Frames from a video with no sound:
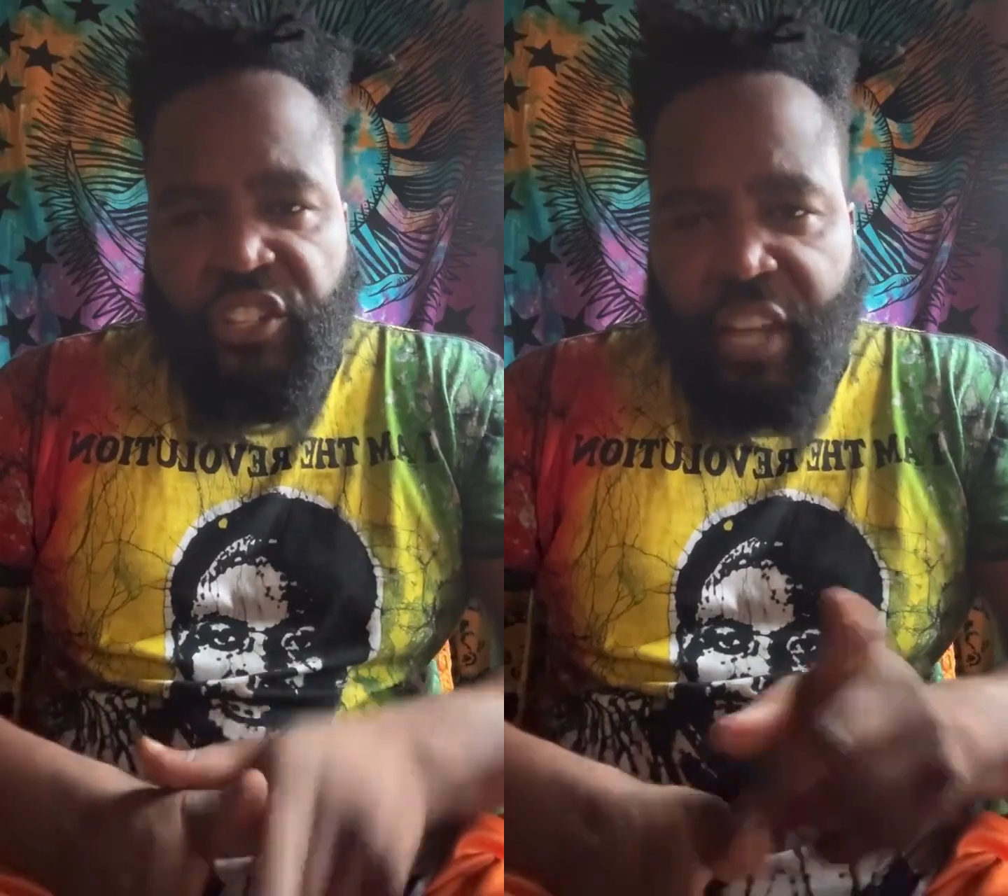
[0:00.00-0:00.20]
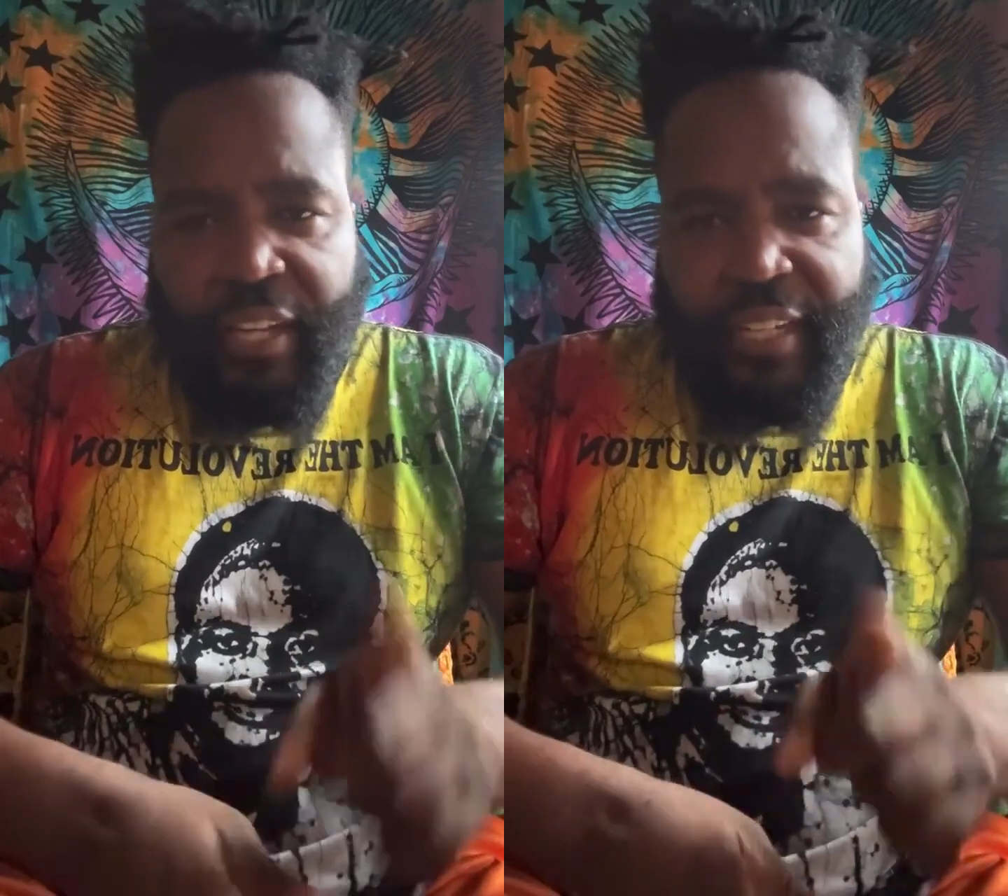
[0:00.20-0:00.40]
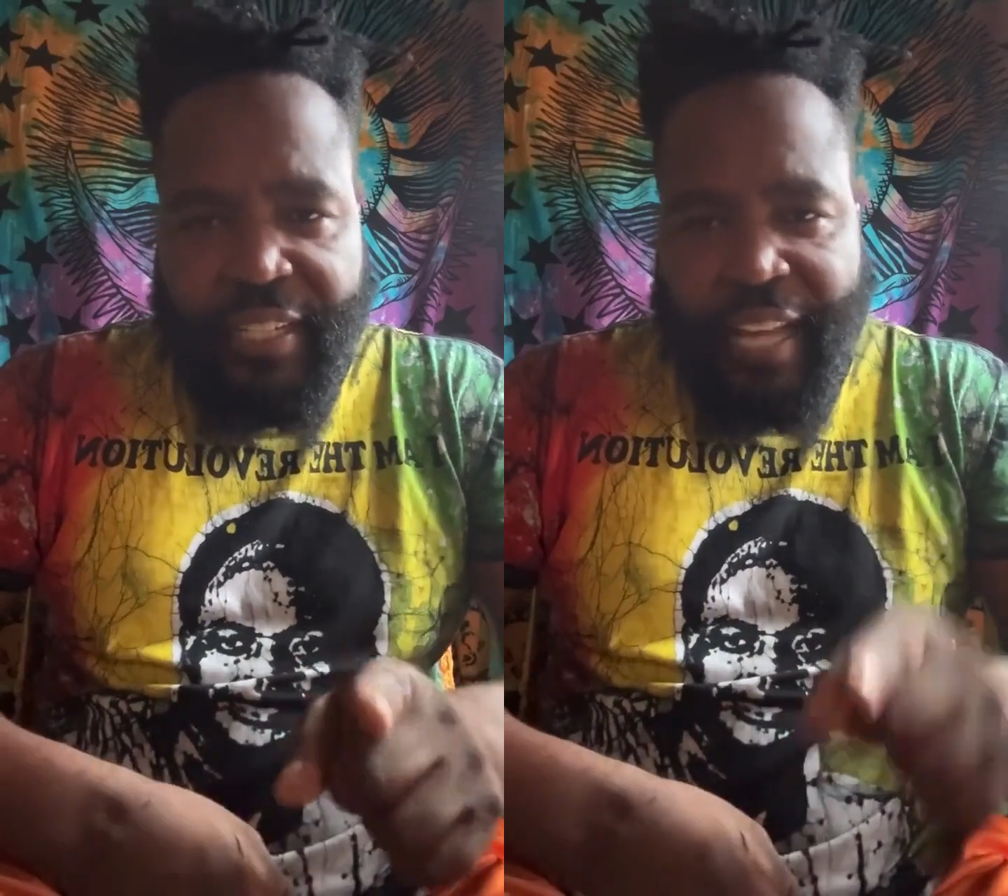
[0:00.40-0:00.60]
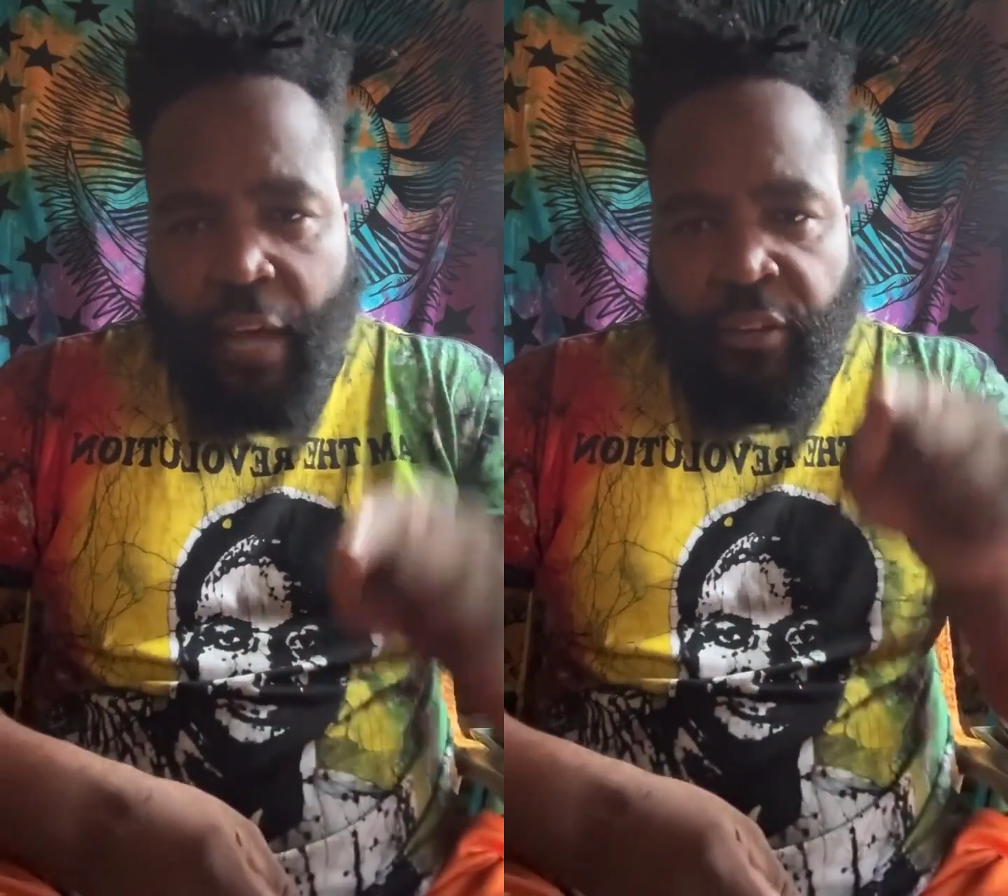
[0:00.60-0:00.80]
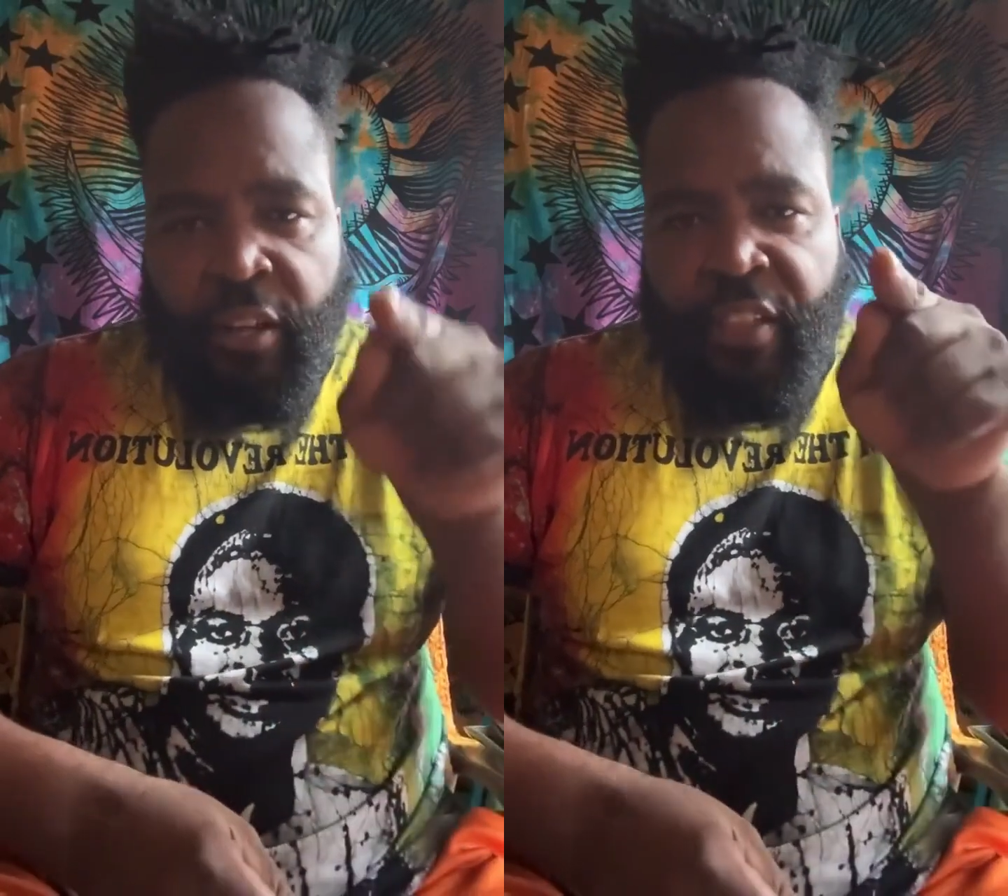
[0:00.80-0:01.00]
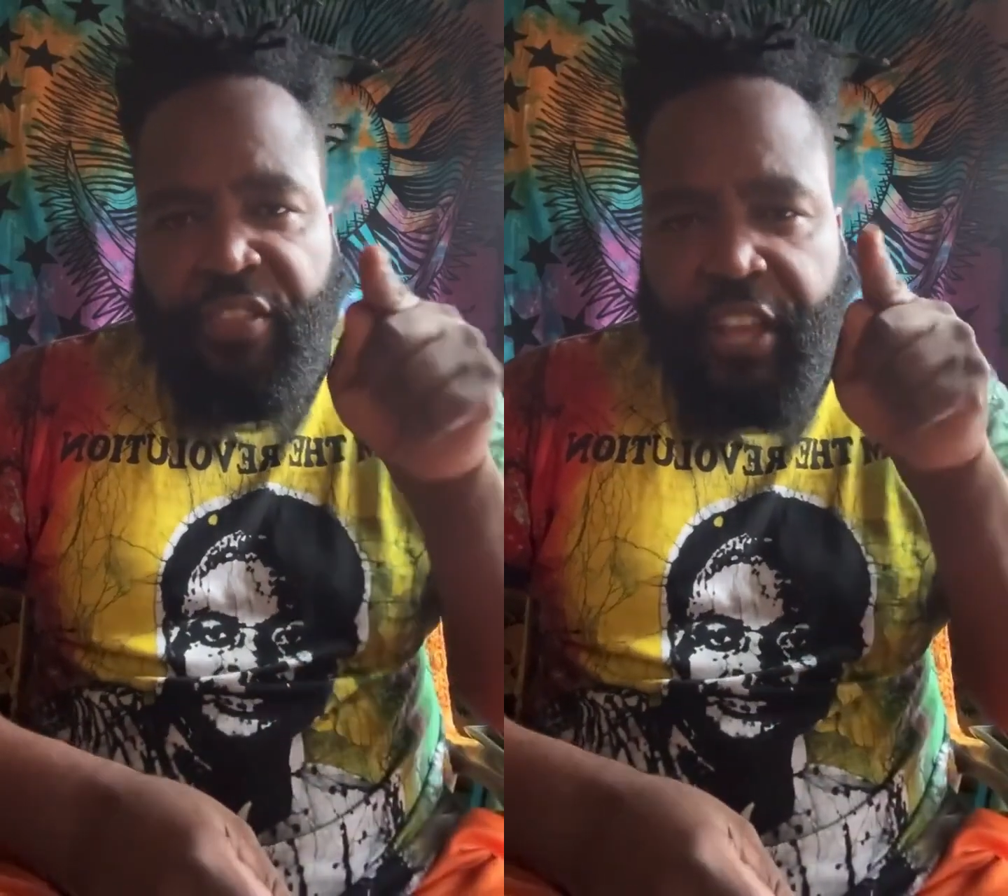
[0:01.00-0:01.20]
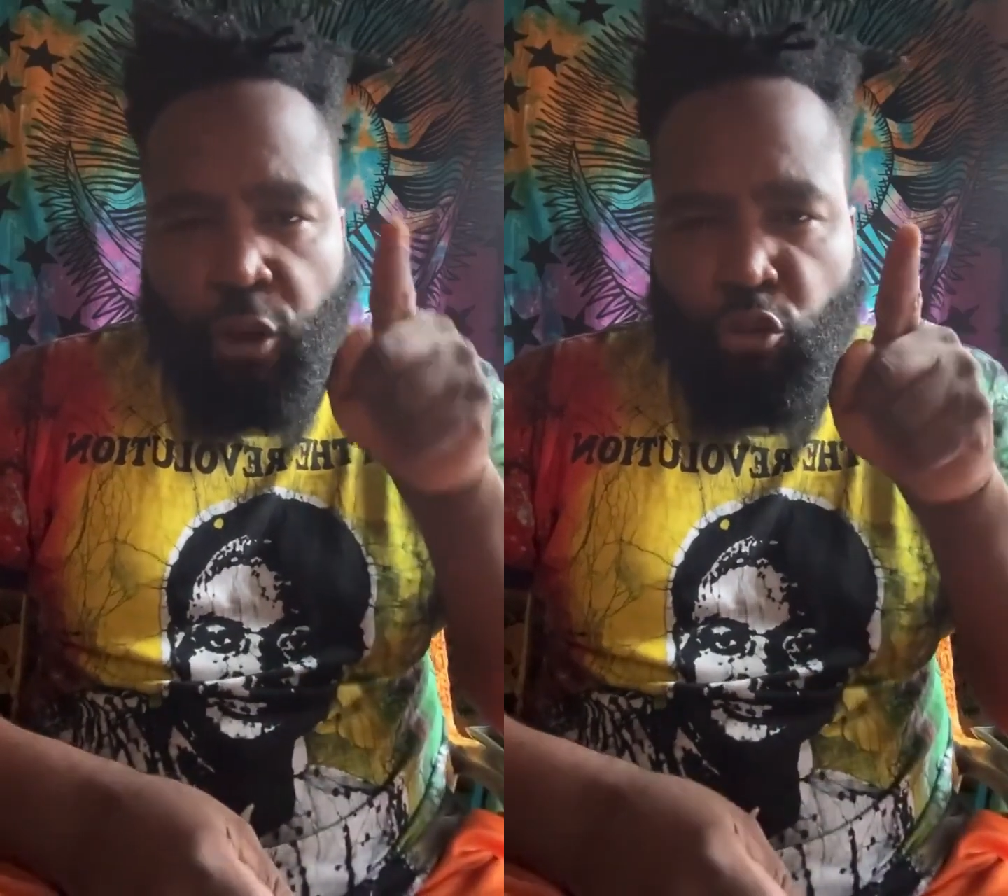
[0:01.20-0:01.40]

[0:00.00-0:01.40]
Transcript: Check this out. The